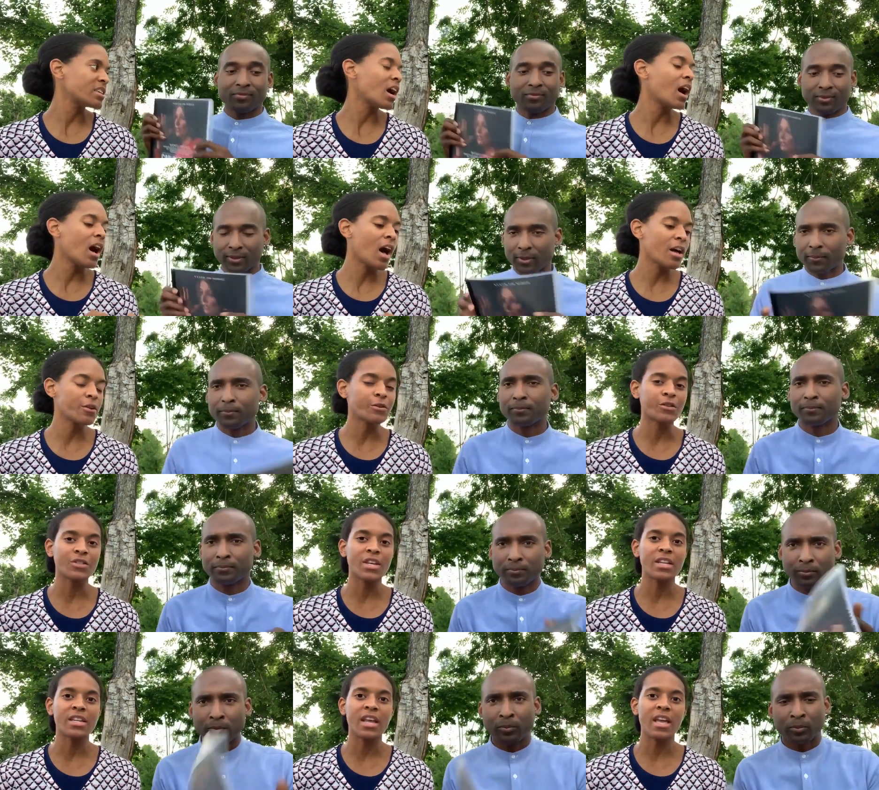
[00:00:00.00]
Speaker 1: to honor
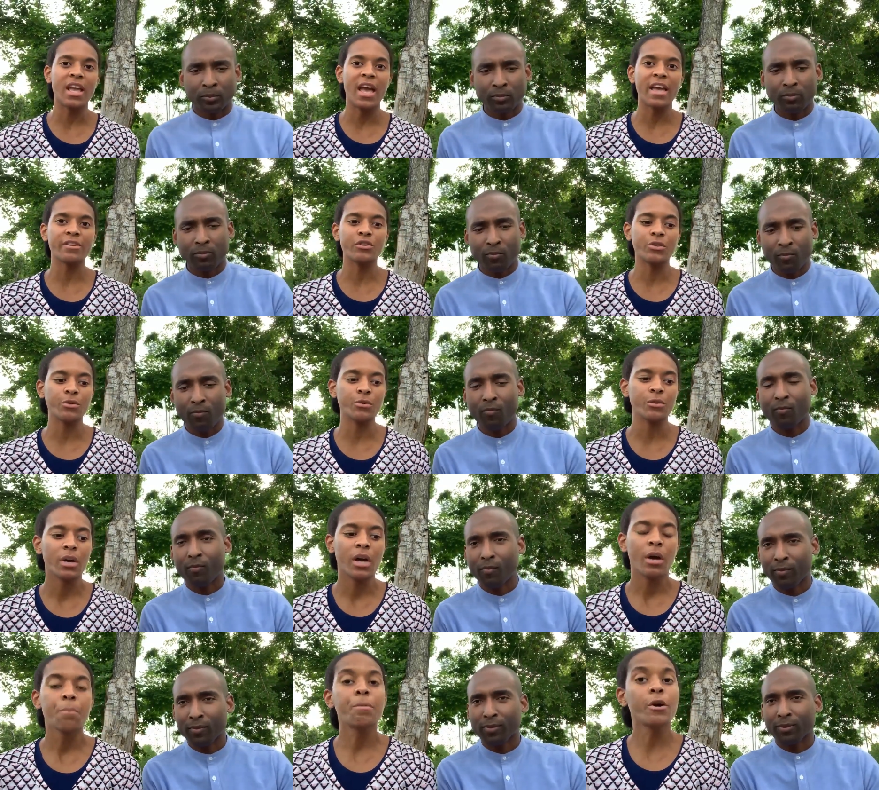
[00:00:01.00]
Sunday and to
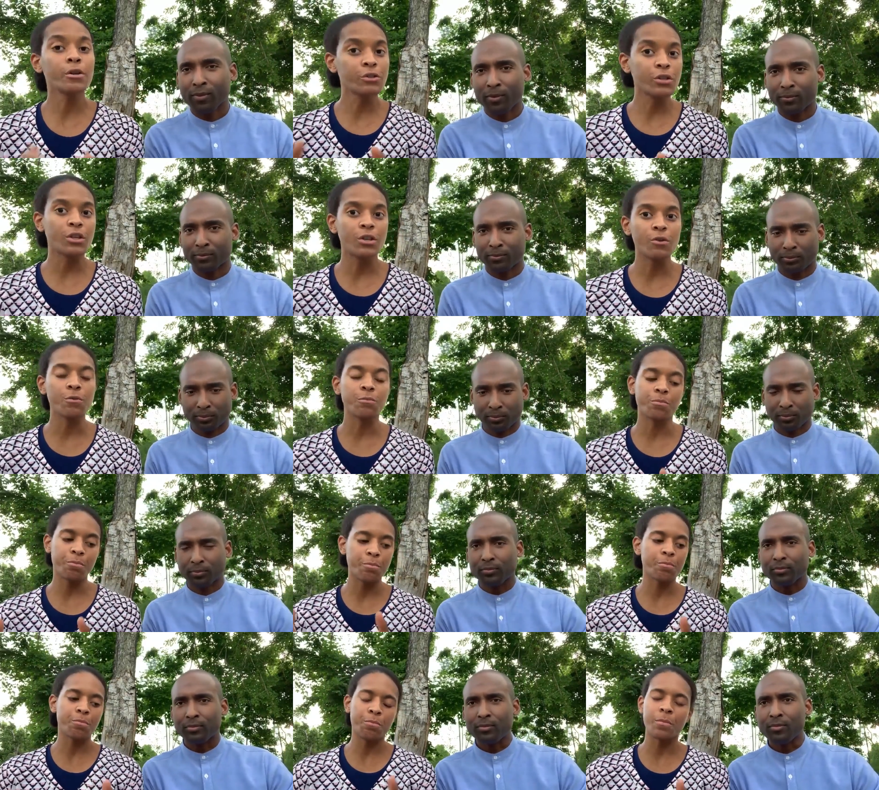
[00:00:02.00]
persecute
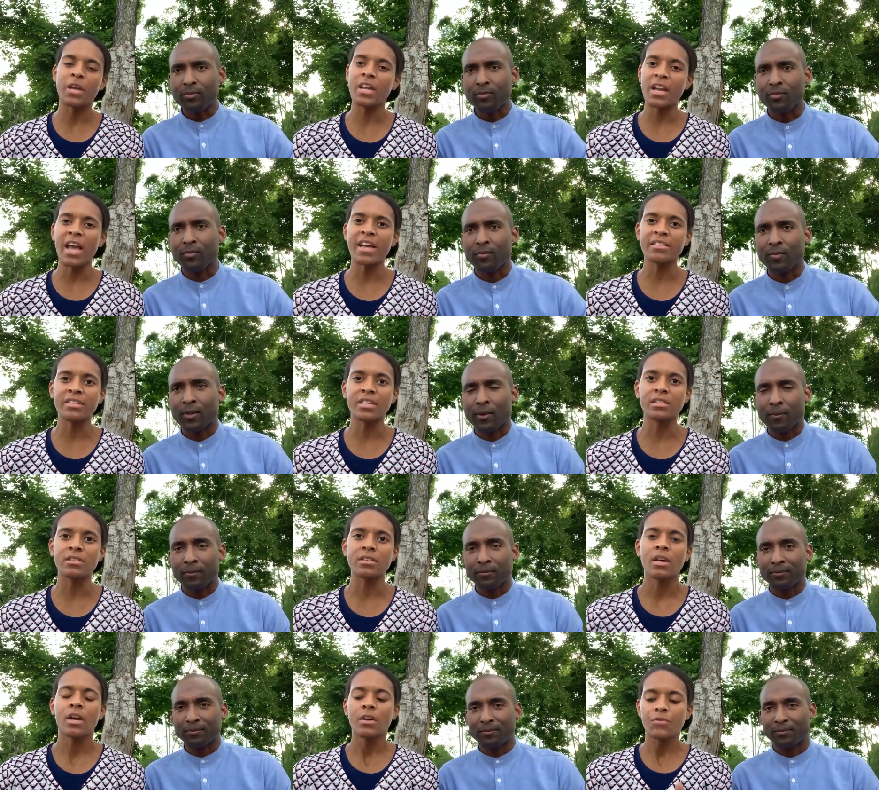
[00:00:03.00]
in
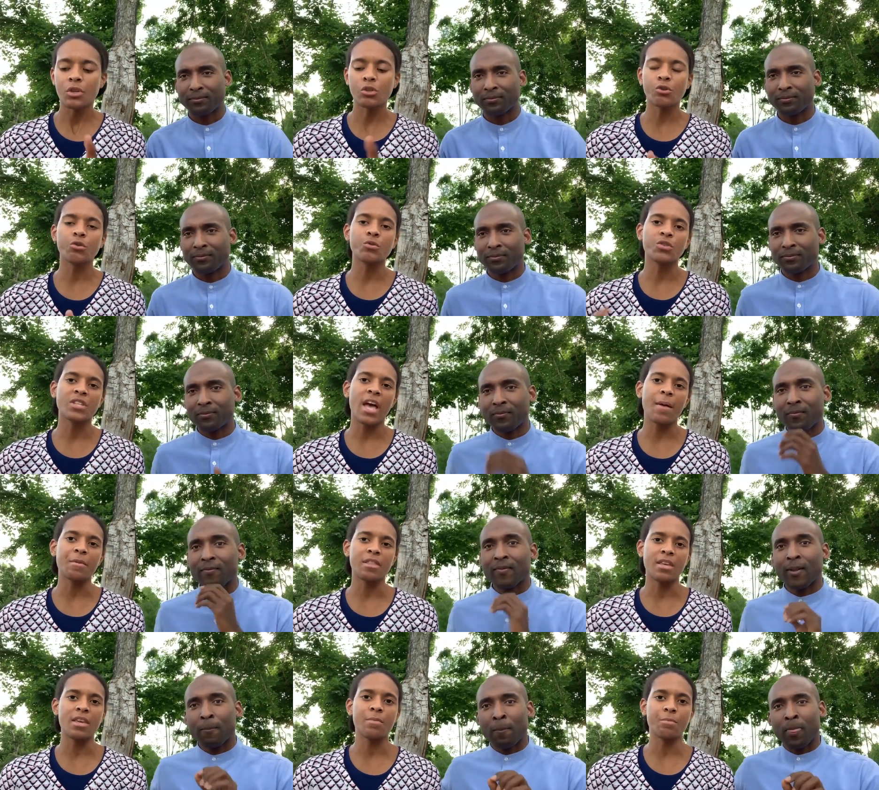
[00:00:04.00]
essence, the true
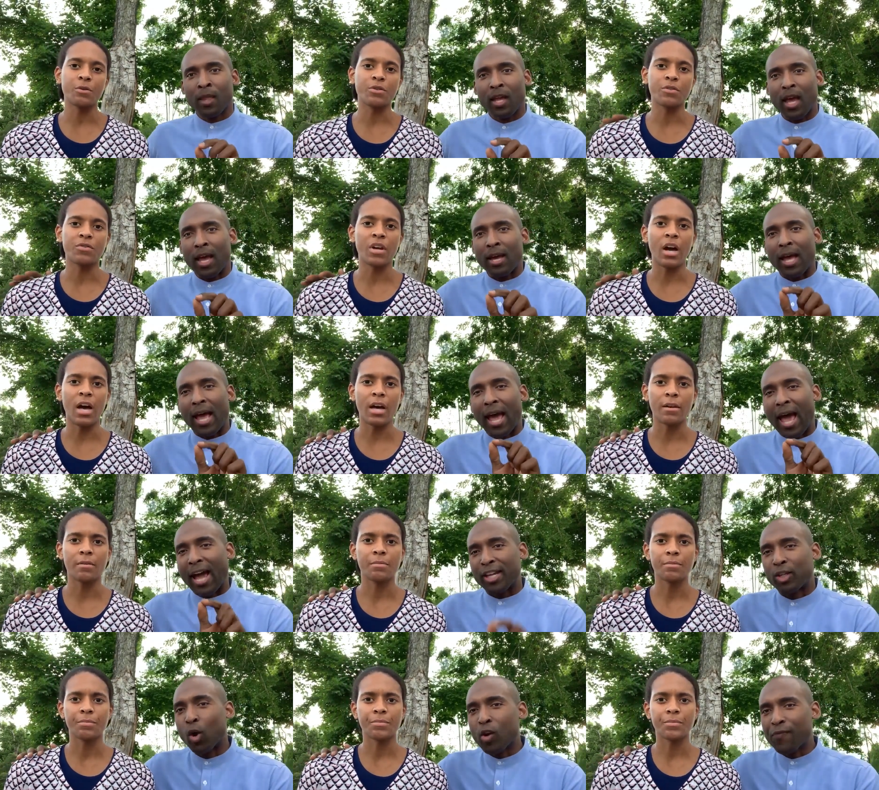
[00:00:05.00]
Sabbath keepers of God.
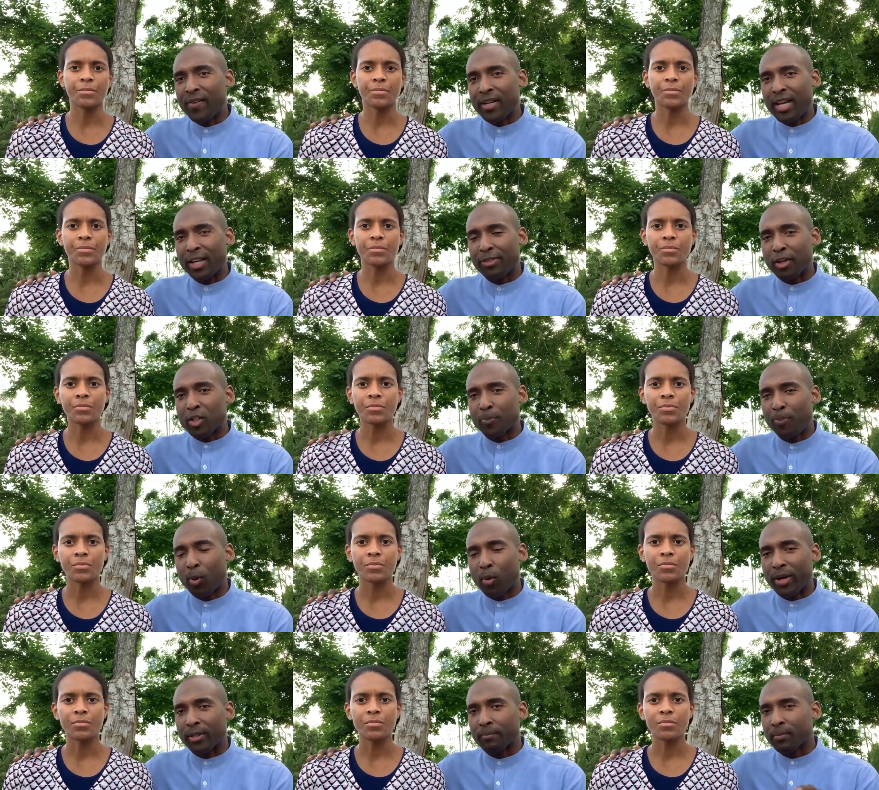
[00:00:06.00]
Speaker 2: And don't forget this
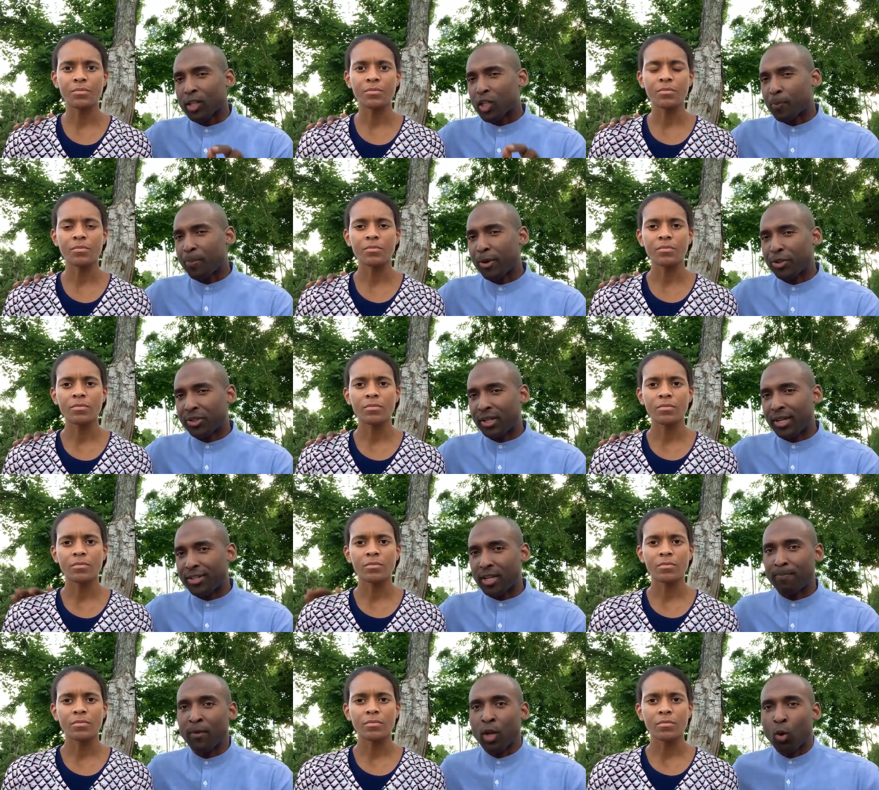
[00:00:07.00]
point,
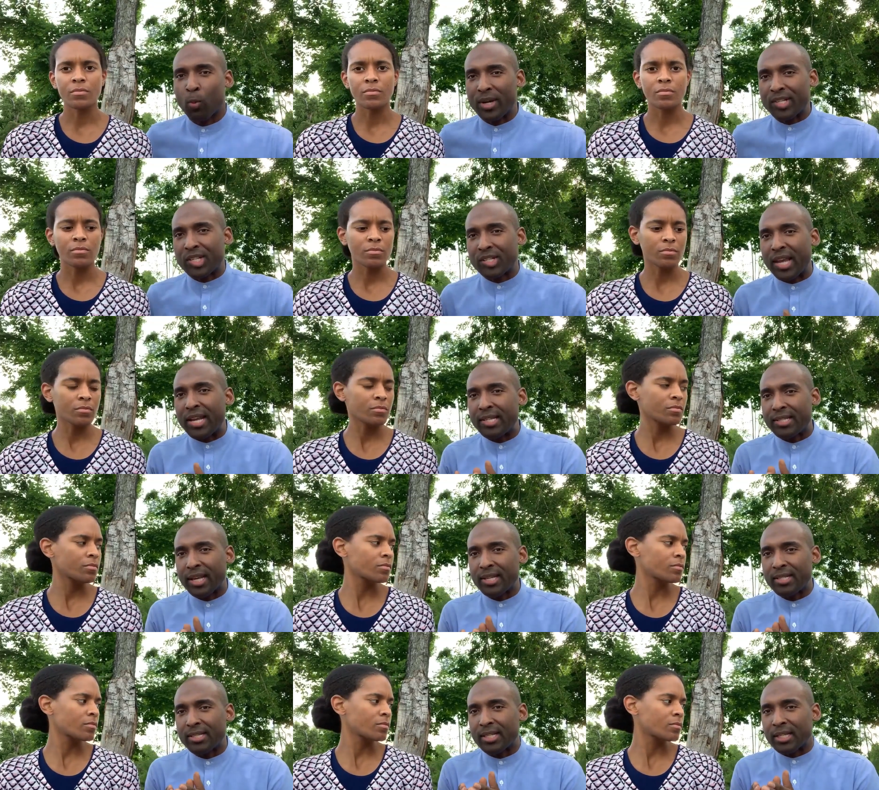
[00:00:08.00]
spiritualism. When
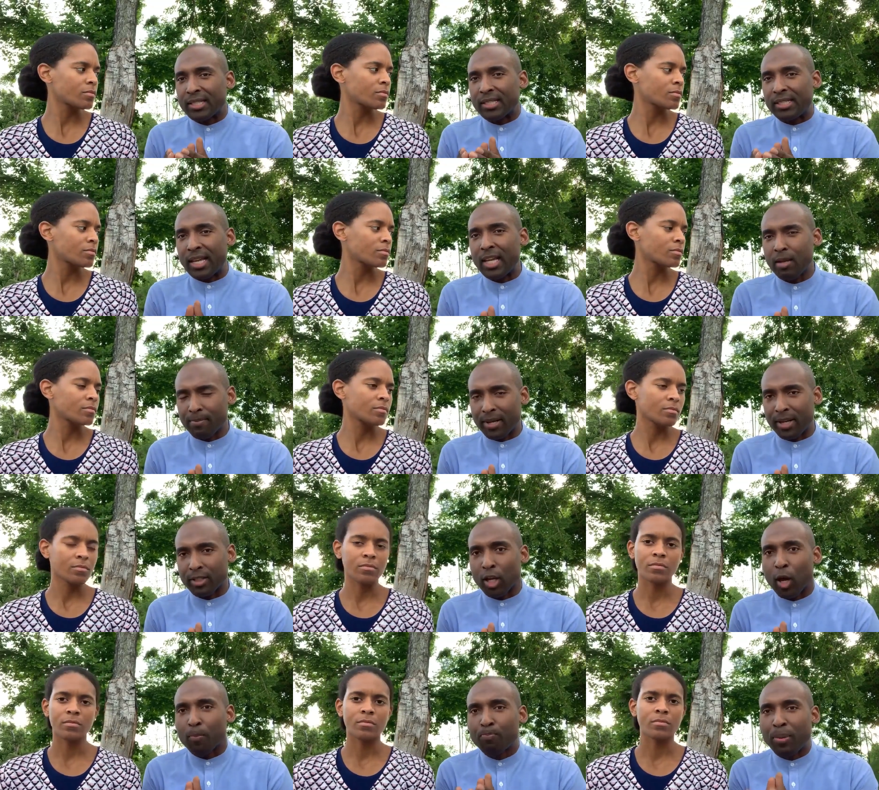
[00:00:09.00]
Satan's
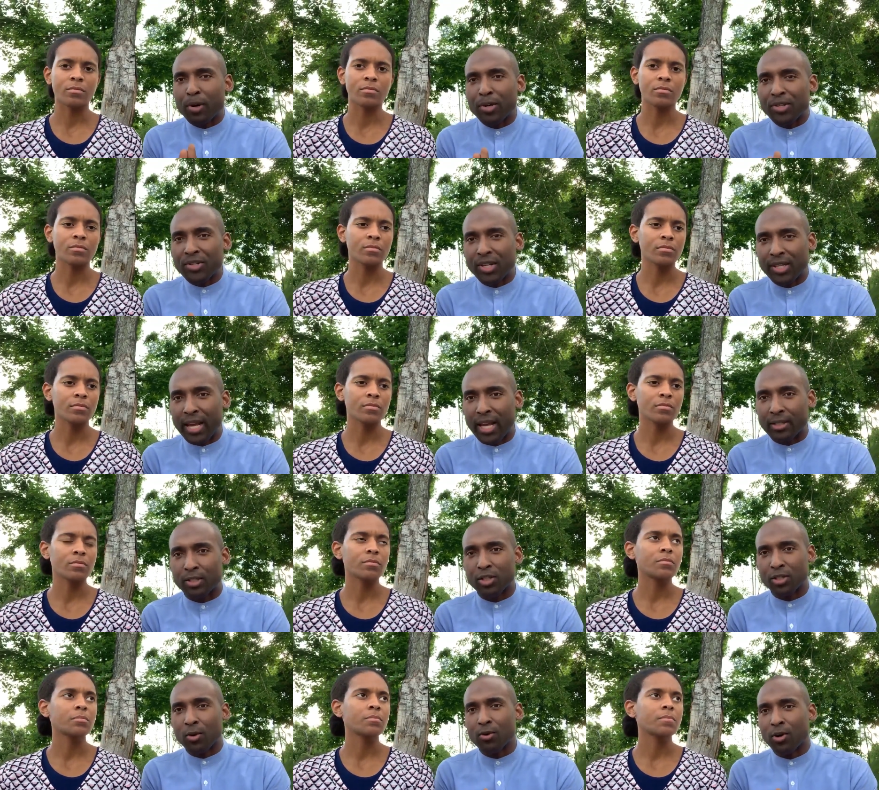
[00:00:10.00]
demons personate
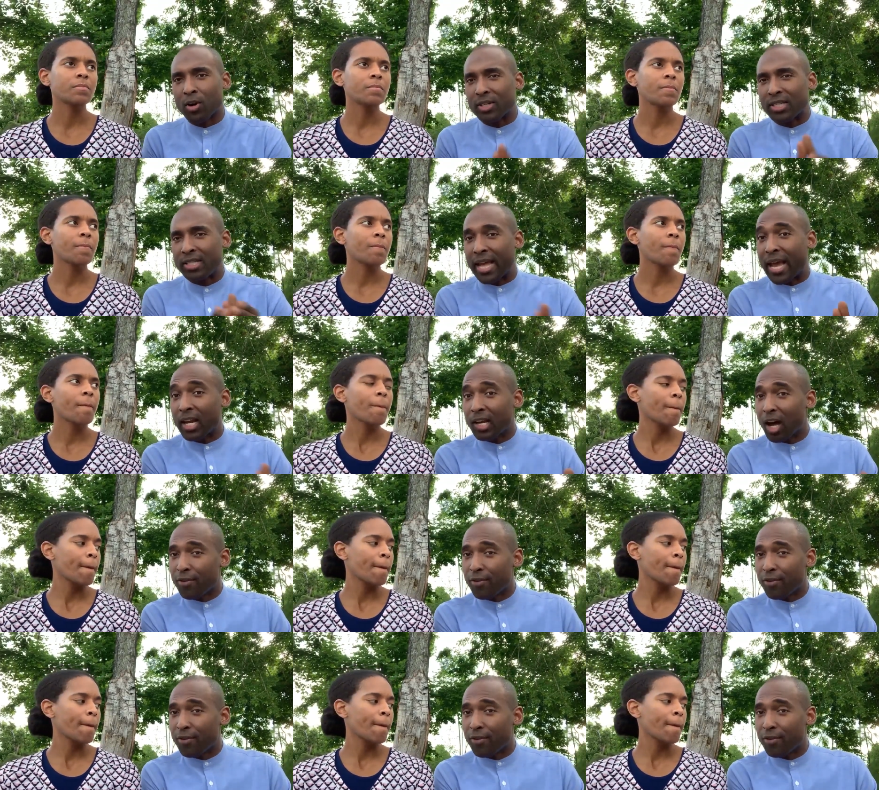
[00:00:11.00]
so-called dead